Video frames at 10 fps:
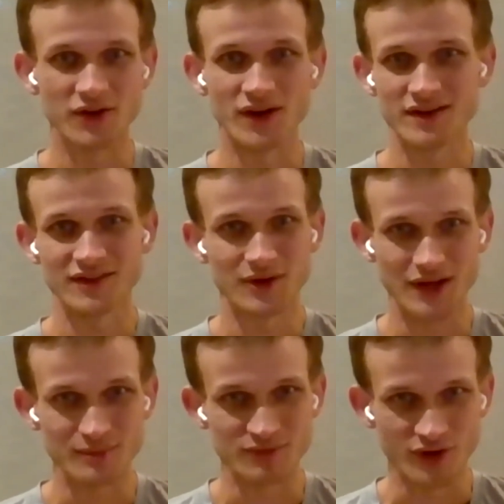on
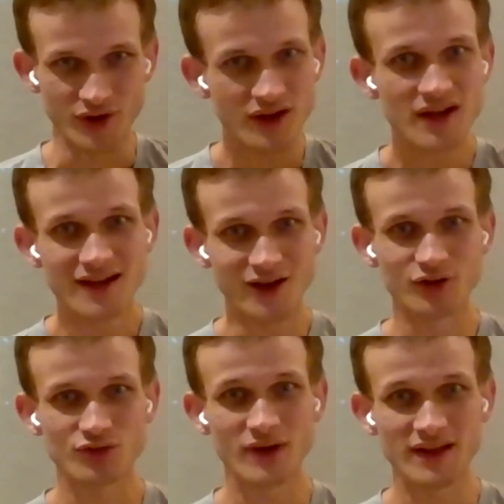Ethereum for
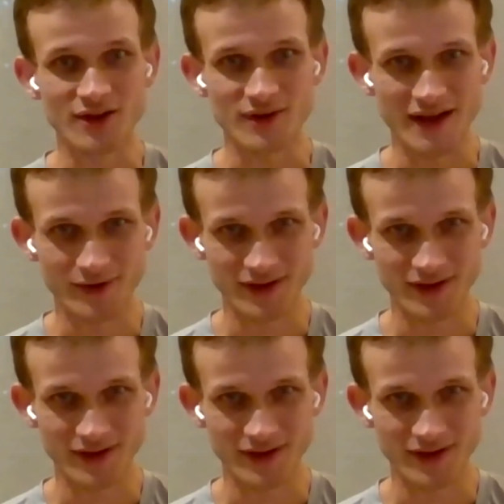over a year now,